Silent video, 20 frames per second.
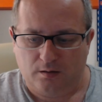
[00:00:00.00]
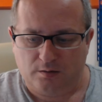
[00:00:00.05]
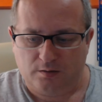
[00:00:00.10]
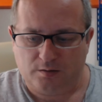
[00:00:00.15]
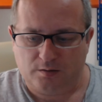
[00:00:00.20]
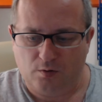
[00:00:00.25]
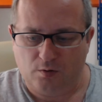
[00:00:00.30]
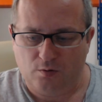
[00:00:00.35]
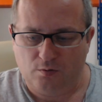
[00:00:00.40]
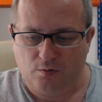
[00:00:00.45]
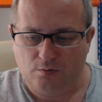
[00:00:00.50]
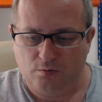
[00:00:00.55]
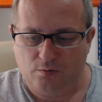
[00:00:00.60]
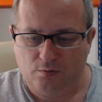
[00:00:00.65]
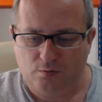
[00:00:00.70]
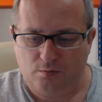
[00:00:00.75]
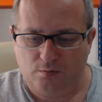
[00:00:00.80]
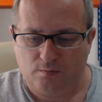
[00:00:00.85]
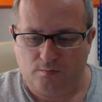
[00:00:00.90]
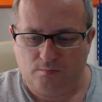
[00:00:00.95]

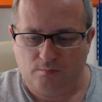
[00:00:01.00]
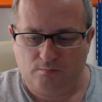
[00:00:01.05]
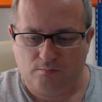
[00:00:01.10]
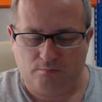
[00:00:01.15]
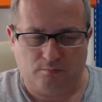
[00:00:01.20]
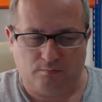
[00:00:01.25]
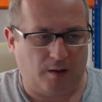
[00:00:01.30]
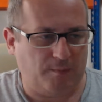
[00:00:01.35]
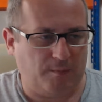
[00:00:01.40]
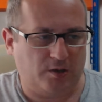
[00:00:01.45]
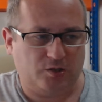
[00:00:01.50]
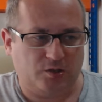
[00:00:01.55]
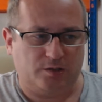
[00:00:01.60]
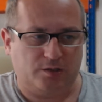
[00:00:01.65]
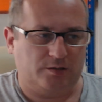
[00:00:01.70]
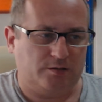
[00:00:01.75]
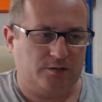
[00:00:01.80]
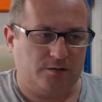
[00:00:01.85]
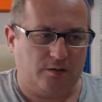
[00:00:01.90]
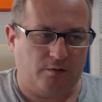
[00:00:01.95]
So I
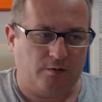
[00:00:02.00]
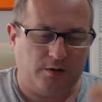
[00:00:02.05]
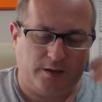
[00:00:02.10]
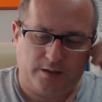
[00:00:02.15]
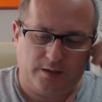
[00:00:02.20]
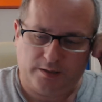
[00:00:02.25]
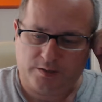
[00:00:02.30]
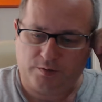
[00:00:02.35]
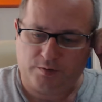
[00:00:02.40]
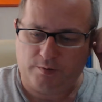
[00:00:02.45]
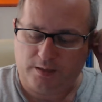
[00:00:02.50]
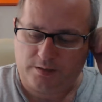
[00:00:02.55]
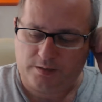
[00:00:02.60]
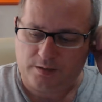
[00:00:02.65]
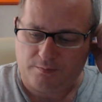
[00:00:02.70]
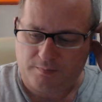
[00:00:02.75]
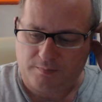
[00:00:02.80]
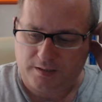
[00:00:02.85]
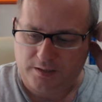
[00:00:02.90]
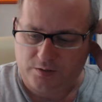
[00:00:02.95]
mentioned earlier this week
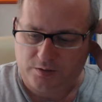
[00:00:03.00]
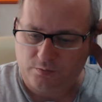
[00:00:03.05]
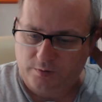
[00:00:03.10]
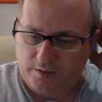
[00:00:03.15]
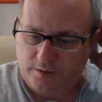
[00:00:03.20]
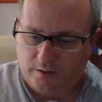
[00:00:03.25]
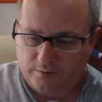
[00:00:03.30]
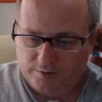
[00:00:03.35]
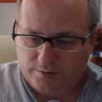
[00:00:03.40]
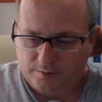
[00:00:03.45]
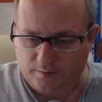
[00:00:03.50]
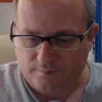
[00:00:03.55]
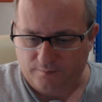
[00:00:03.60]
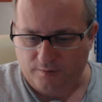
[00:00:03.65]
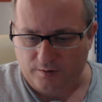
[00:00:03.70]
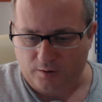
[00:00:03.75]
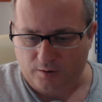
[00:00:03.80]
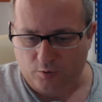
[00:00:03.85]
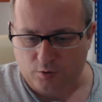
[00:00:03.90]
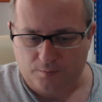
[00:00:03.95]
somebody's audio is not
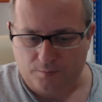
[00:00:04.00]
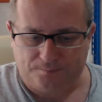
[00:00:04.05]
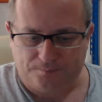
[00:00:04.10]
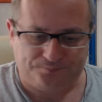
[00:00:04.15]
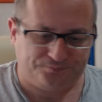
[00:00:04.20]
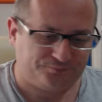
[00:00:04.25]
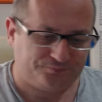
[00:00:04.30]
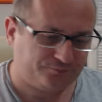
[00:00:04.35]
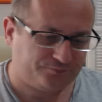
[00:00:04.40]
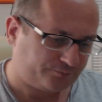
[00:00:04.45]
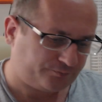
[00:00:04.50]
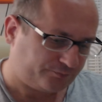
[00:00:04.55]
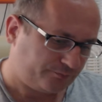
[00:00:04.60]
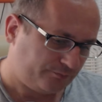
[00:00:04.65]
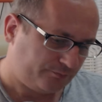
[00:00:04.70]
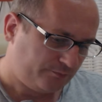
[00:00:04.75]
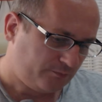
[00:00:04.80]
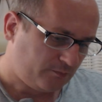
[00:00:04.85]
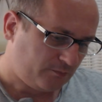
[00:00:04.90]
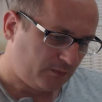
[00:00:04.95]
very good.
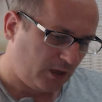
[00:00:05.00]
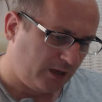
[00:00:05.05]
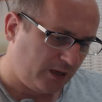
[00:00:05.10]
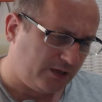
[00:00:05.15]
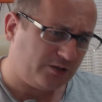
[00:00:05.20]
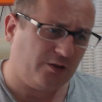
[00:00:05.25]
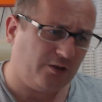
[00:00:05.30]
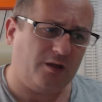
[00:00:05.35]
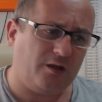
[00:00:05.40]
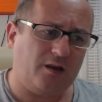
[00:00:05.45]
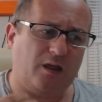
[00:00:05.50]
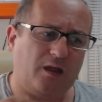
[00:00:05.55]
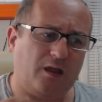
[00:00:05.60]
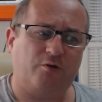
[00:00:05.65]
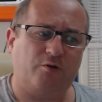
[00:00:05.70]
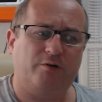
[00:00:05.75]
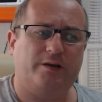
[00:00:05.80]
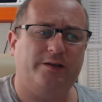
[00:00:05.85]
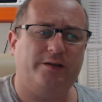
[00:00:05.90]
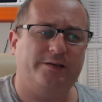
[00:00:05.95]
It's not a
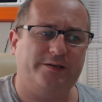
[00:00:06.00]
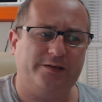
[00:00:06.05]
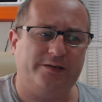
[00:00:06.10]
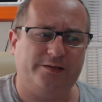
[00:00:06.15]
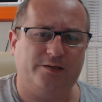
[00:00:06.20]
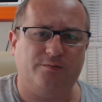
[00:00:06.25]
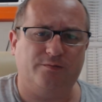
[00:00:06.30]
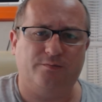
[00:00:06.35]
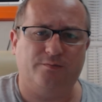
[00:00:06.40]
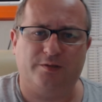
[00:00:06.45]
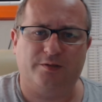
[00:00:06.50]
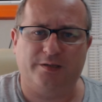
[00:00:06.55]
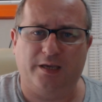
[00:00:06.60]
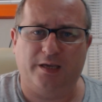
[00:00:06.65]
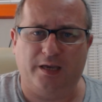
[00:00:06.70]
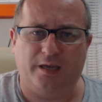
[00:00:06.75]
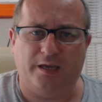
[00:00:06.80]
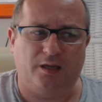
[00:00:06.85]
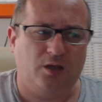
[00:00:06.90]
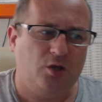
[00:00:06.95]
criticism
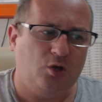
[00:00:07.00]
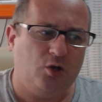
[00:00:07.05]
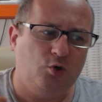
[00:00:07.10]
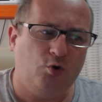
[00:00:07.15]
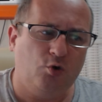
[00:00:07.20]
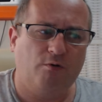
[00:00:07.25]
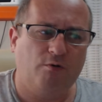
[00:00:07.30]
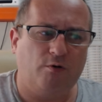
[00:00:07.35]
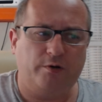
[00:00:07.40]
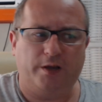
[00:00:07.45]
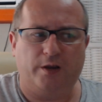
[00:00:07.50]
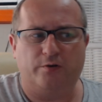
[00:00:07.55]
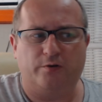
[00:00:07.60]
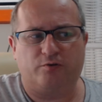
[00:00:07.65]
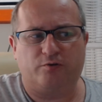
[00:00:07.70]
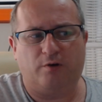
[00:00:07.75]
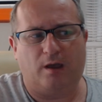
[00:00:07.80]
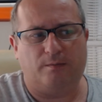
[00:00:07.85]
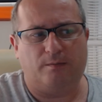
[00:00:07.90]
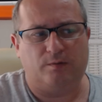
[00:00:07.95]
saying your audio
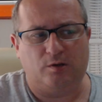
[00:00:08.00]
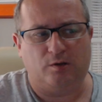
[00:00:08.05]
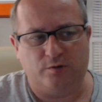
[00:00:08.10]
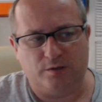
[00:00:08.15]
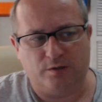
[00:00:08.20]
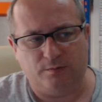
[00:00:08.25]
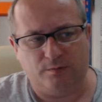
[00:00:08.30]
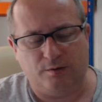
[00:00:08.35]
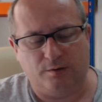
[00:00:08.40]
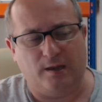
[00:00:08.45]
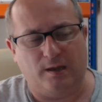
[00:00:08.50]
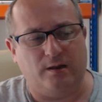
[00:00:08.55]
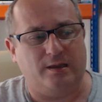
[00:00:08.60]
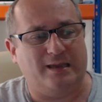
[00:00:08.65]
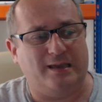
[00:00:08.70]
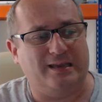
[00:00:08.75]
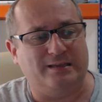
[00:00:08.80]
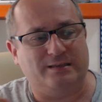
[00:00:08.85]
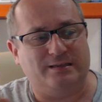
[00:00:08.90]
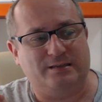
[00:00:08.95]
is crap, do something about
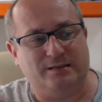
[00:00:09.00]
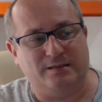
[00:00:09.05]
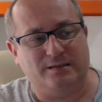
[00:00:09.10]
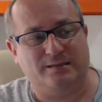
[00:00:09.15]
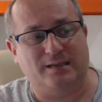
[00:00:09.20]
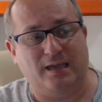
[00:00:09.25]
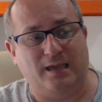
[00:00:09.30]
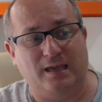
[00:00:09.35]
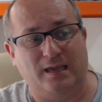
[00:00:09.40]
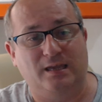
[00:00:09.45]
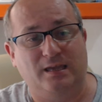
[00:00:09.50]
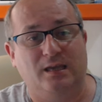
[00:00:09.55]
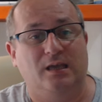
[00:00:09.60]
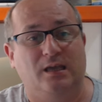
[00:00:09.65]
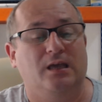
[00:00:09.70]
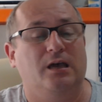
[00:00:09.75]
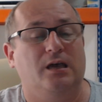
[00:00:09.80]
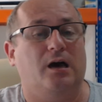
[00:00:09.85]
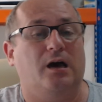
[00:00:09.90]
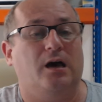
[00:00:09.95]
it. It's to say
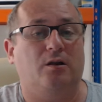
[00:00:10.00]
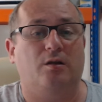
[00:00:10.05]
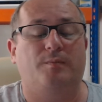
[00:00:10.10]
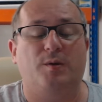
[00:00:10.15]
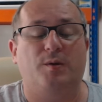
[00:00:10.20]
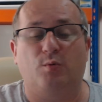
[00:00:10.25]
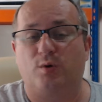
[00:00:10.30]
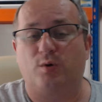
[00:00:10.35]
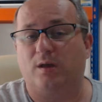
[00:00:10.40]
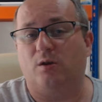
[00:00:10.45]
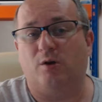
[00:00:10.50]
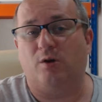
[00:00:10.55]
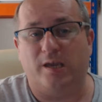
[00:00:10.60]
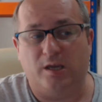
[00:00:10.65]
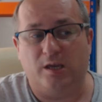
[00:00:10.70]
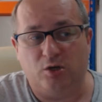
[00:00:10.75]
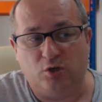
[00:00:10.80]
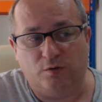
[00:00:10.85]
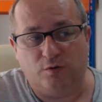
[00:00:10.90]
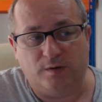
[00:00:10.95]
a lot of people cannot
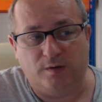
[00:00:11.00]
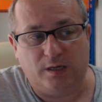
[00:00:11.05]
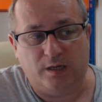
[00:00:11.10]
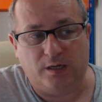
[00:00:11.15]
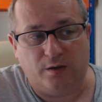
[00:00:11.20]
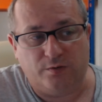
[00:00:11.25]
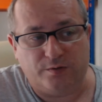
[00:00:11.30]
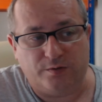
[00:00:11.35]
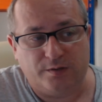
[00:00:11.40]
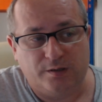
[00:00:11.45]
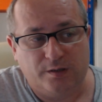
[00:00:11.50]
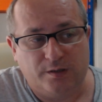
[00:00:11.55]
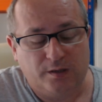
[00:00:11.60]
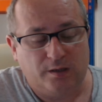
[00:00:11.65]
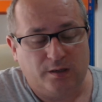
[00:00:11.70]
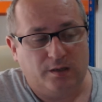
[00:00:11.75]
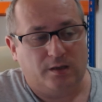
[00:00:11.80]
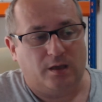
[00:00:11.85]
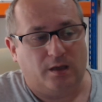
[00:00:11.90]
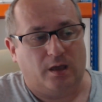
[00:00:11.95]
hear your videos.
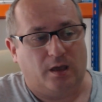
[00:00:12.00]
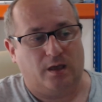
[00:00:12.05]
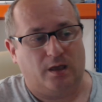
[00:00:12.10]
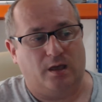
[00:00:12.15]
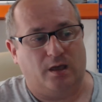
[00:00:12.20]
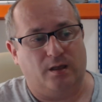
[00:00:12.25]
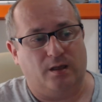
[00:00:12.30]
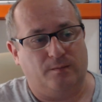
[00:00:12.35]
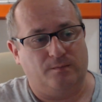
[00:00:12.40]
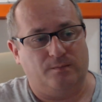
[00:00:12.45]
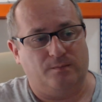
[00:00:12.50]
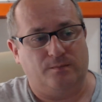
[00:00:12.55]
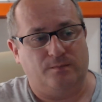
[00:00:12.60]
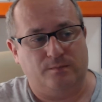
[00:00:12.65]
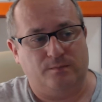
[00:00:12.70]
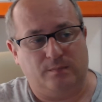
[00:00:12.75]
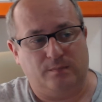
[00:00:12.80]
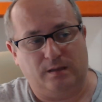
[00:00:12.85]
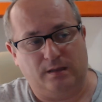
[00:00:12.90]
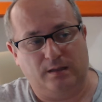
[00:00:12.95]

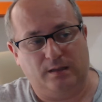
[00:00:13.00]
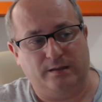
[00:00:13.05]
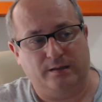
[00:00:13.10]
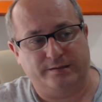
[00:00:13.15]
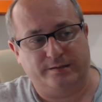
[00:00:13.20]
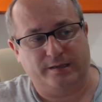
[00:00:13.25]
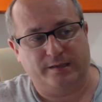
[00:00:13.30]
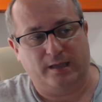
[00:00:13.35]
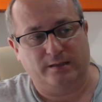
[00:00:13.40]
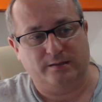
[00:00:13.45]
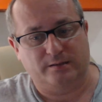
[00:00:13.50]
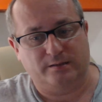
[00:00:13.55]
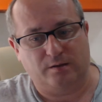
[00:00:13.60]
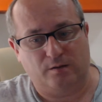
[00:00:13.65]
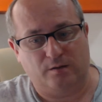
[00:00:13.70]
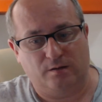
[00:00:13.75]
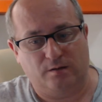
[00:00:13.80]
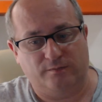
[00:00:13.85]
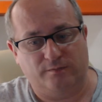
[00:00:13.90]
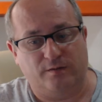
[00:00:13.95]
Um, in the sense
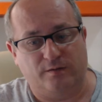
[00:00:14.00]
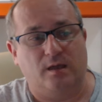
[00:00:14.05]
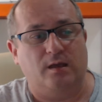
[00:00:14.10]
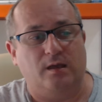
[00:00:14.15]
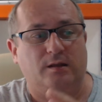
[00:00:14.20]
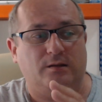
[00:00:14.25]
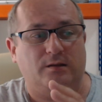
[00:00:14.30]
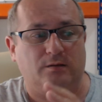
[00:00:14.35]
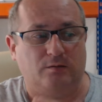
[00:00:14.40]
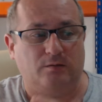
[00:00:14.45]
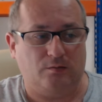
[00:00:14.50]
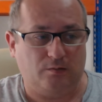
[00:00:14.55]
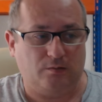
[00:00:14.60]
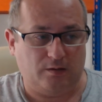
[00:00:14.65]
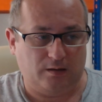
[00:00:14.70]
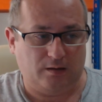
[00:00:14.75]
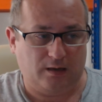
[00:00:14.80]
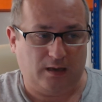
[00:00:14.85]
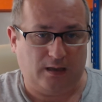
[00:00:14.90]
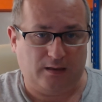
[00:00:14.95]
of
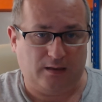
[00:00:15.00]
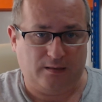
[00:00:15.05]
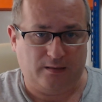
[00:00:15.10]
eh,